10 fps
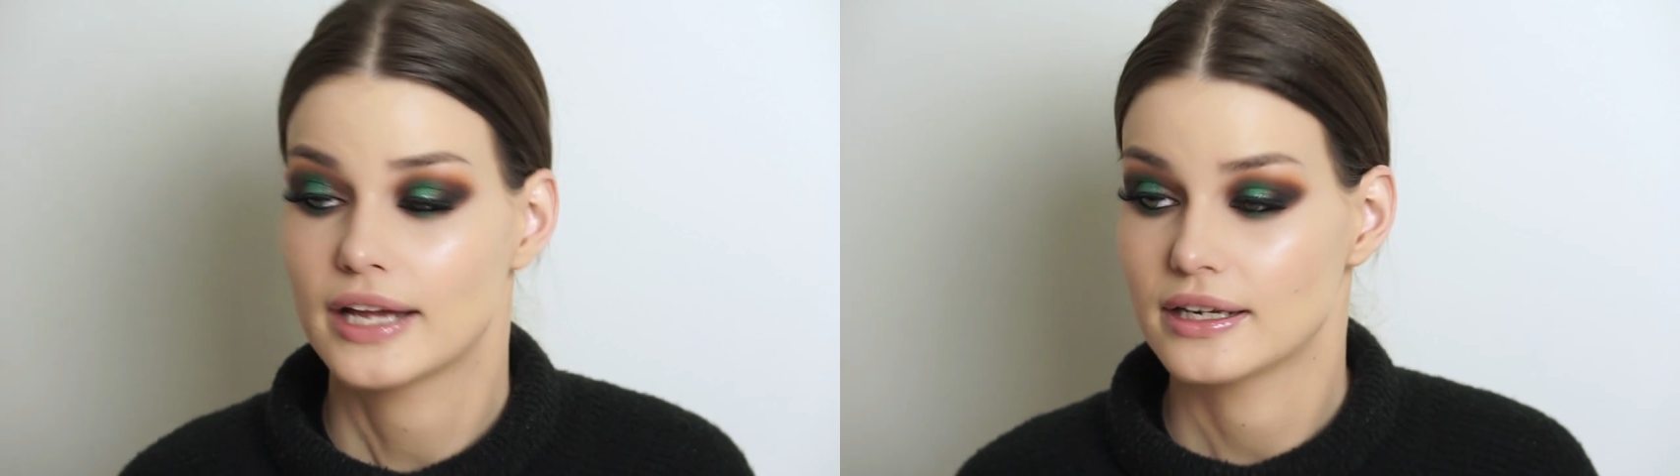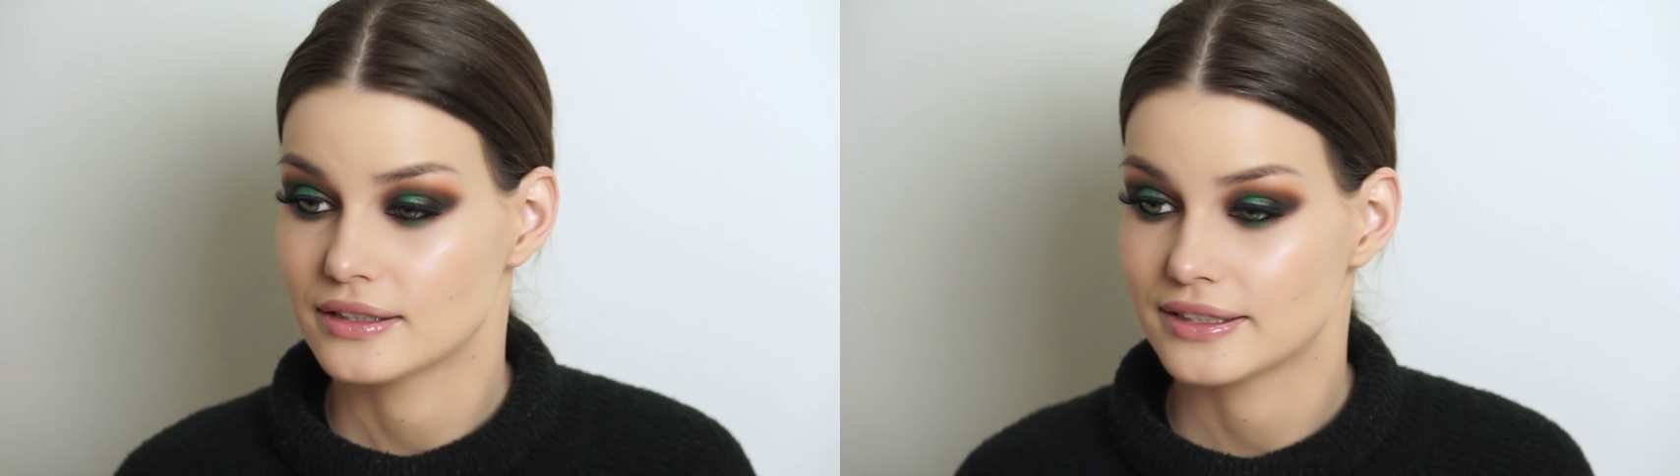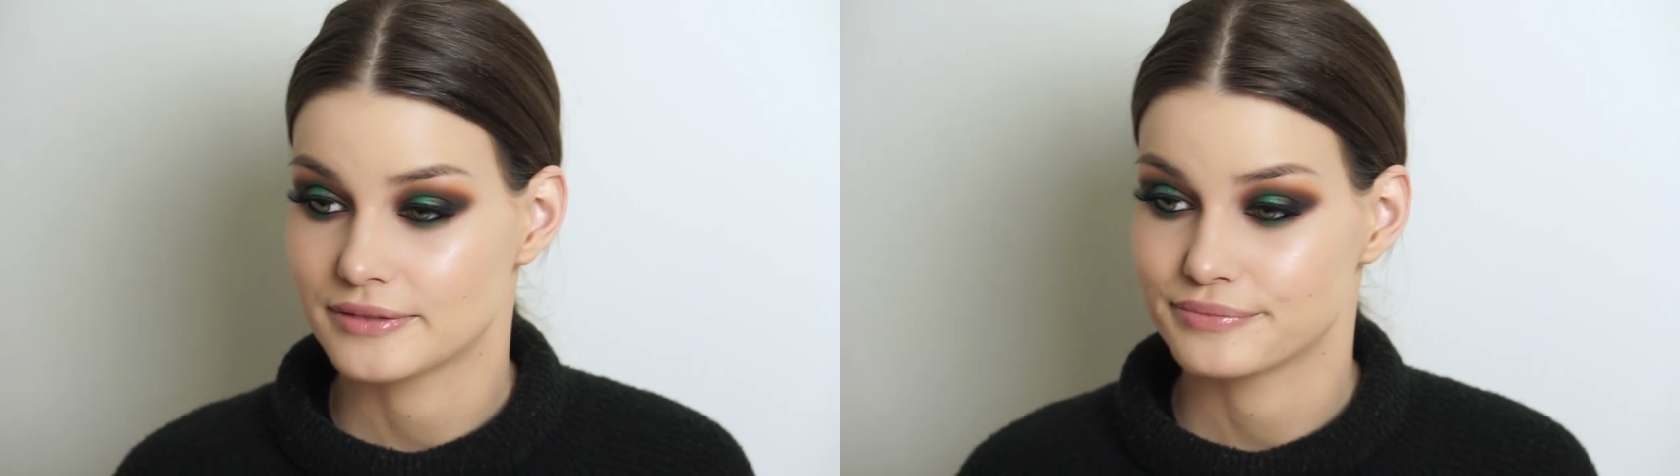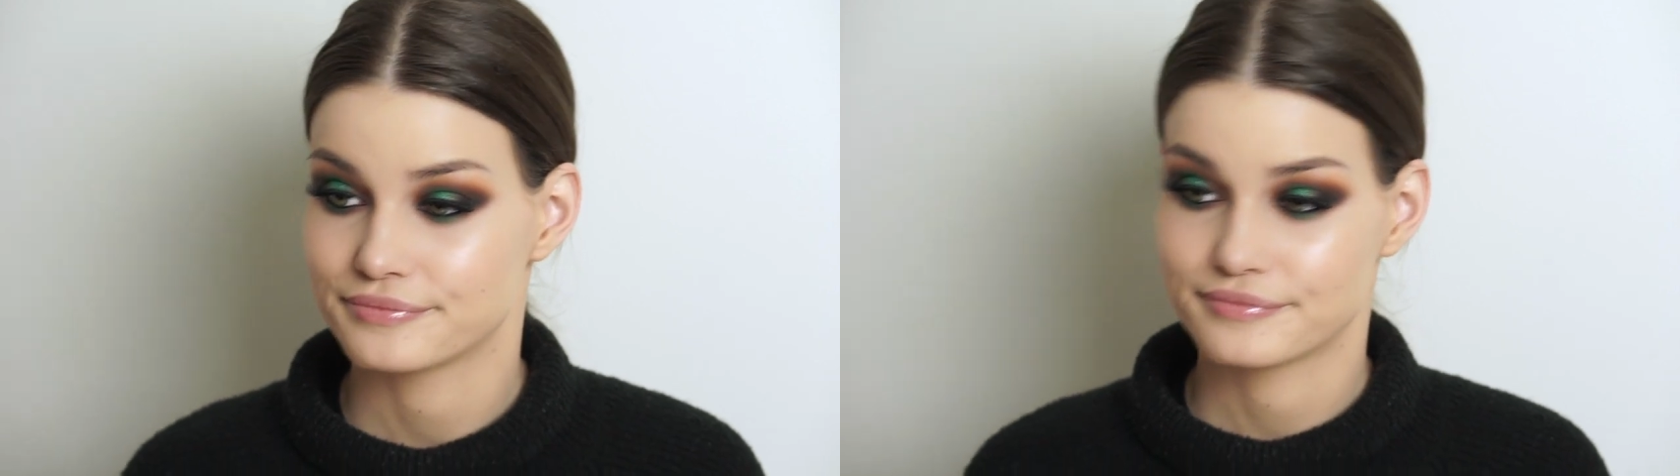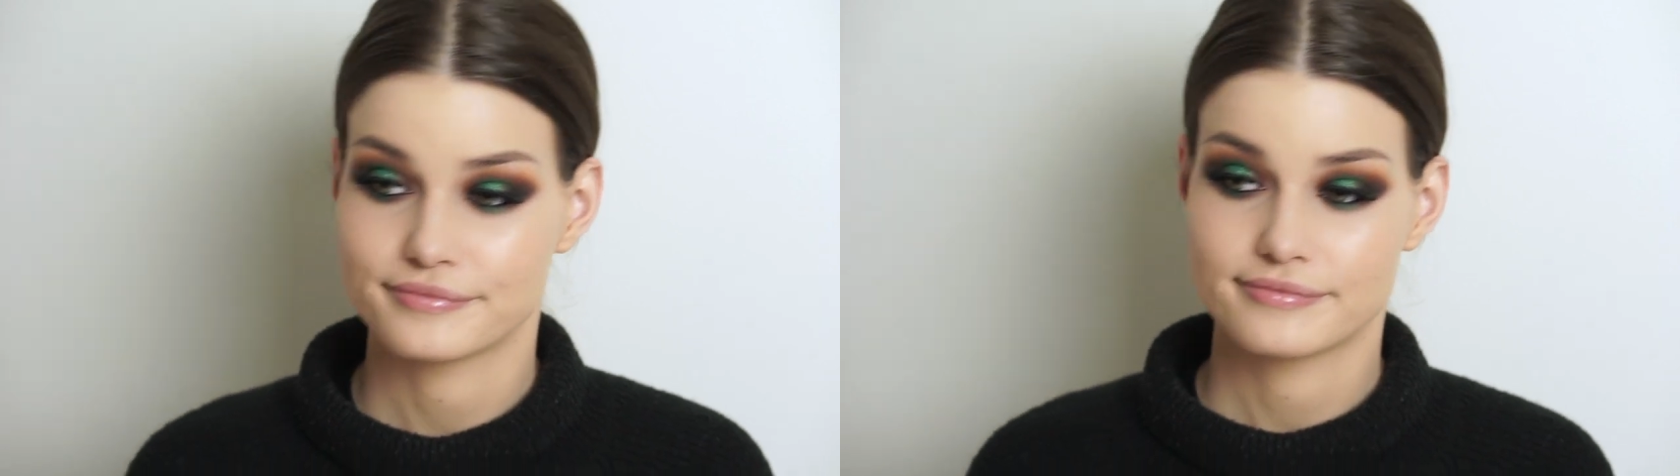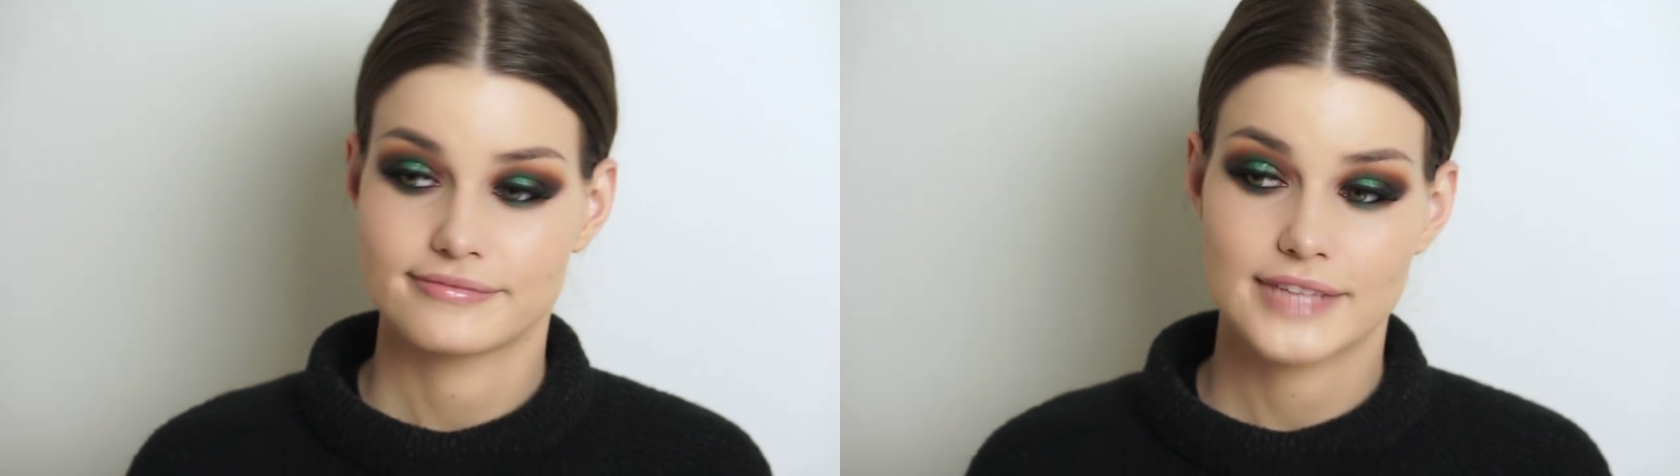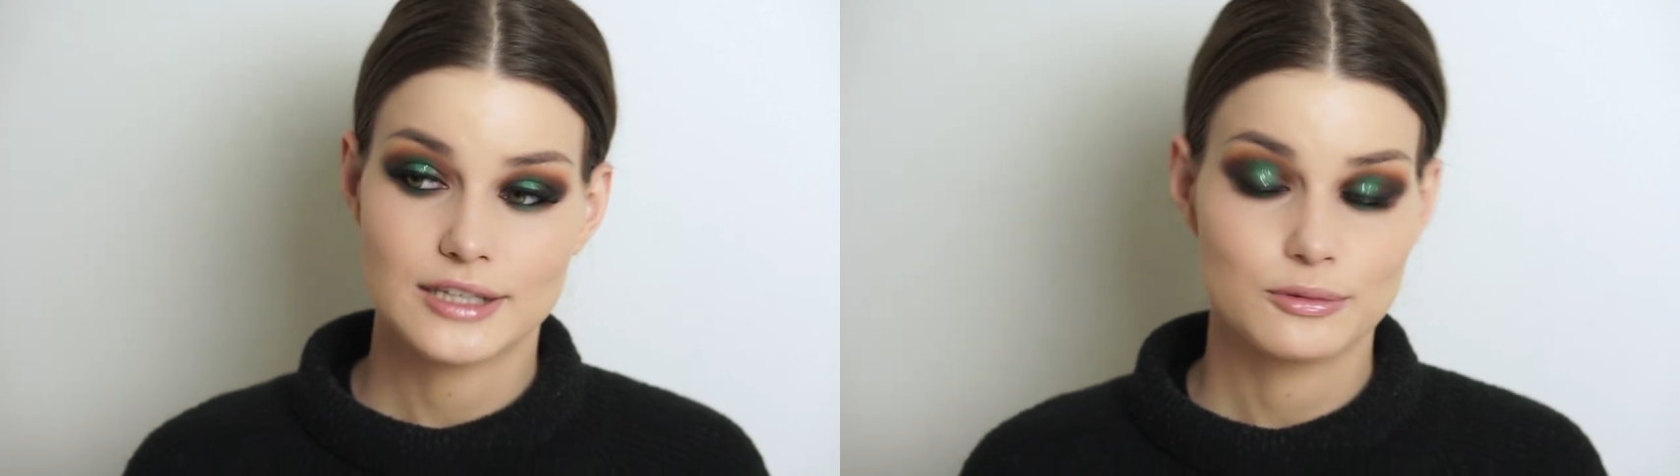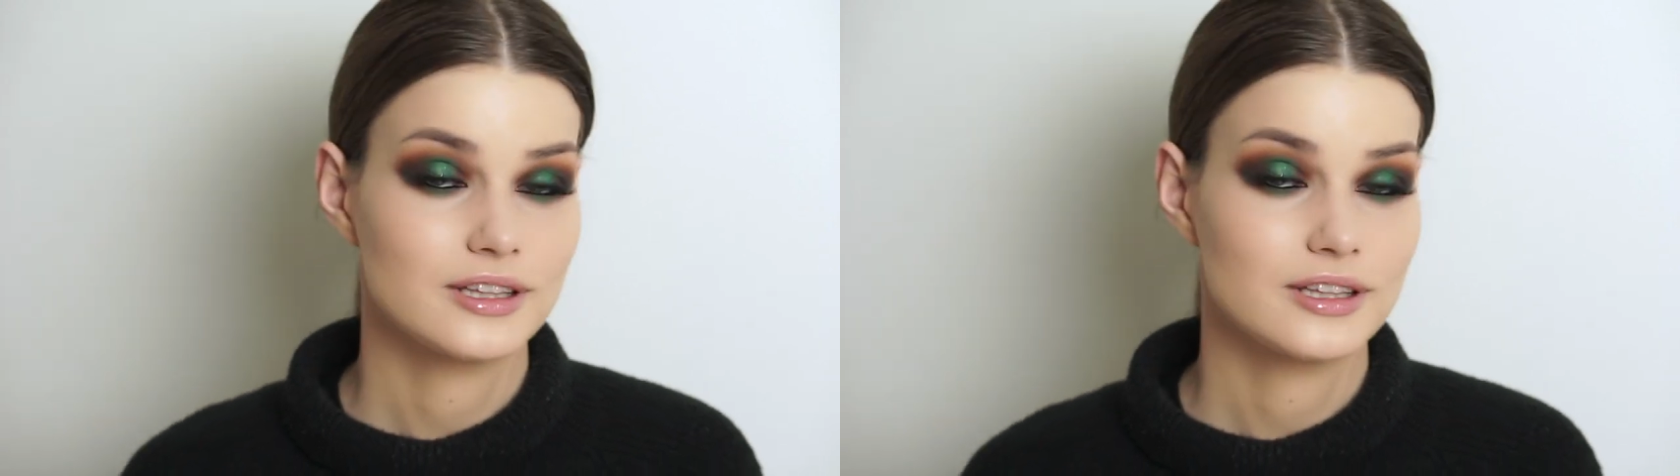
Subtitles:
And that's